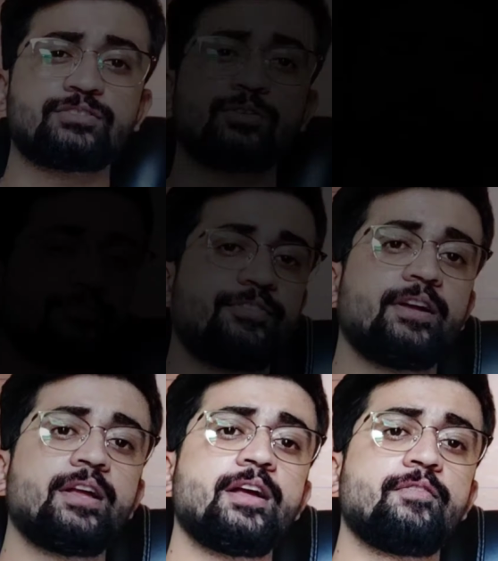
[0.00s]
So
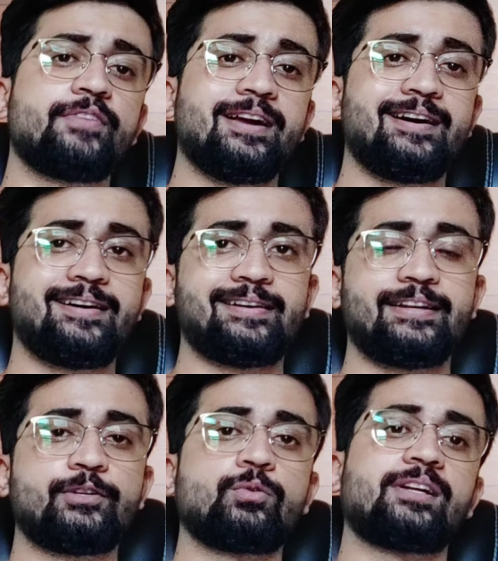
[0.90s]
if we are
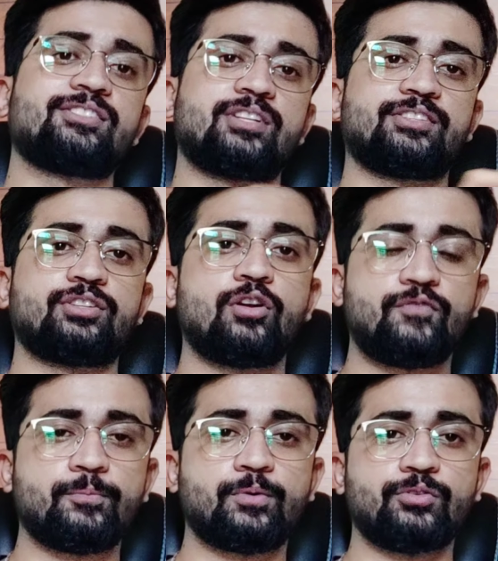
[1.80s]
into construction
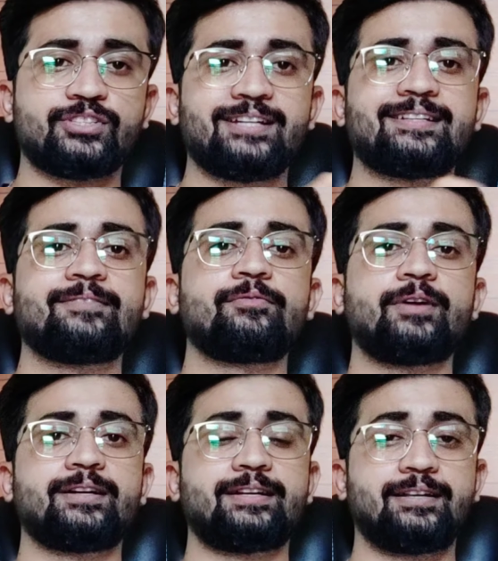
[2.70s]
of a project,
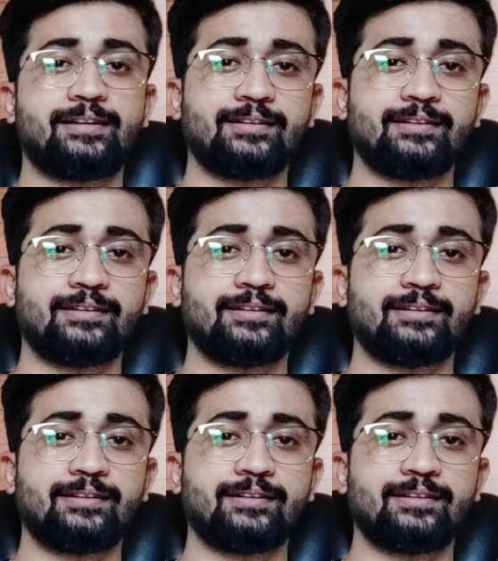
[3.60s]
but